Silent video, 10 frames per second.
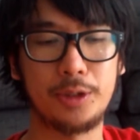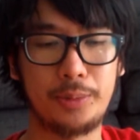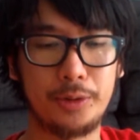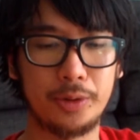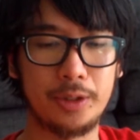My
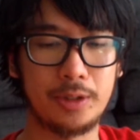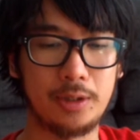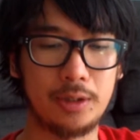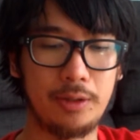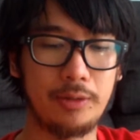spiritual
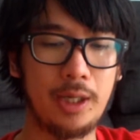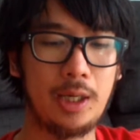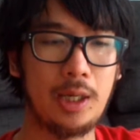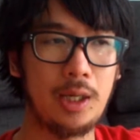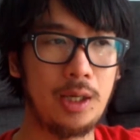insights
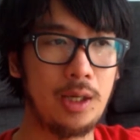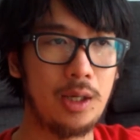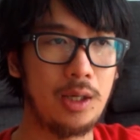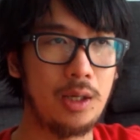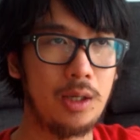
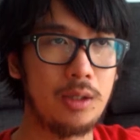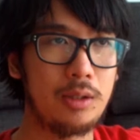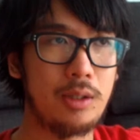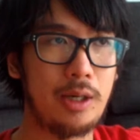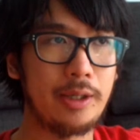that